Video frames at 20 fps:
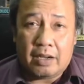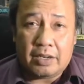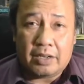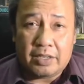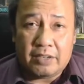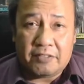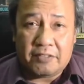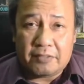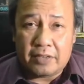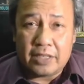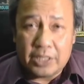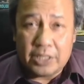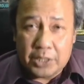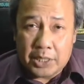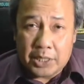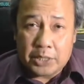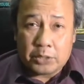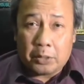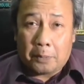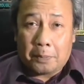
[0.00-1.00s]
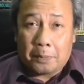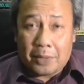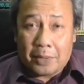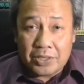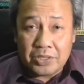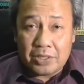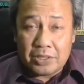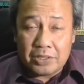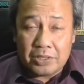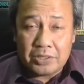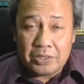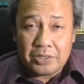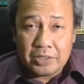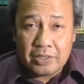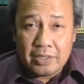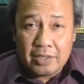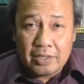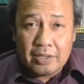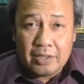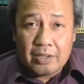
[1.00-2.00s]
different jigsaw puzzles
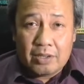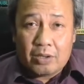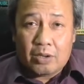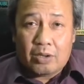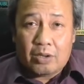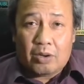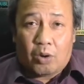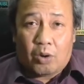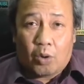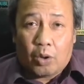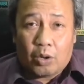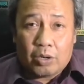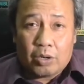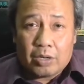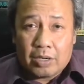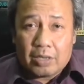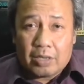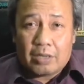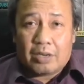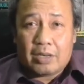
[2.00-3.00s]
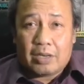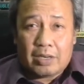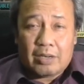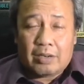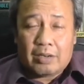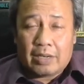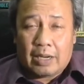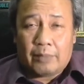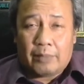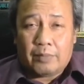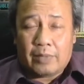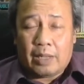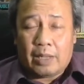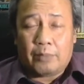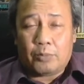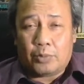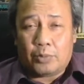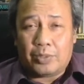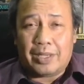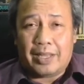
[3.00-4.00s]
all
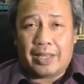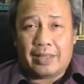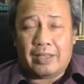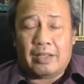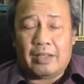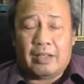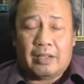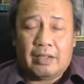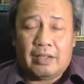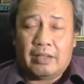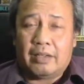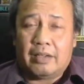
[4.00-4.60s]
lumped together,